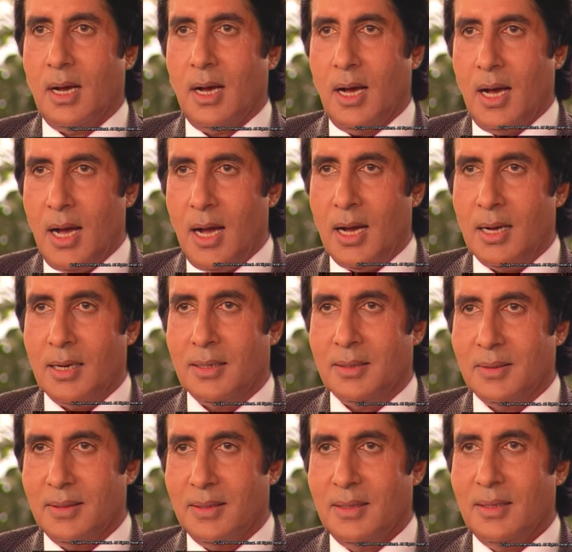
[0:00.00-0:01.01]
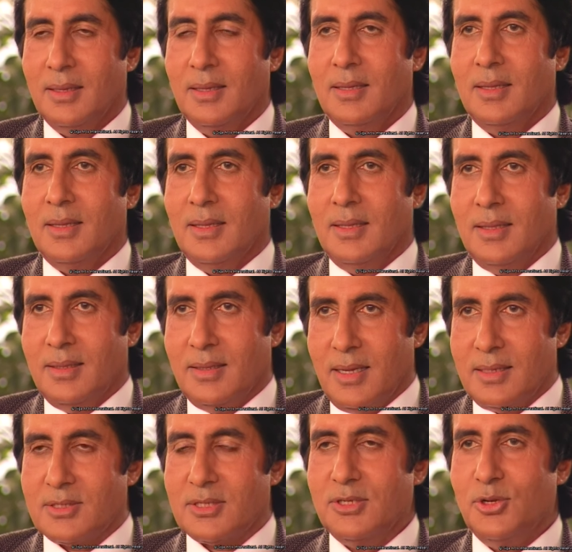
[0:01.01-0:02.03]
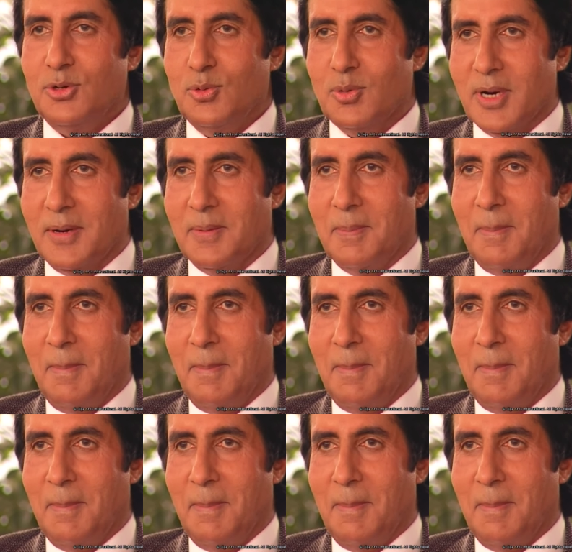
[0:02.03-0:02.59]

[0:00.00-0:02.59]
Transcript: Ah, that's a new one.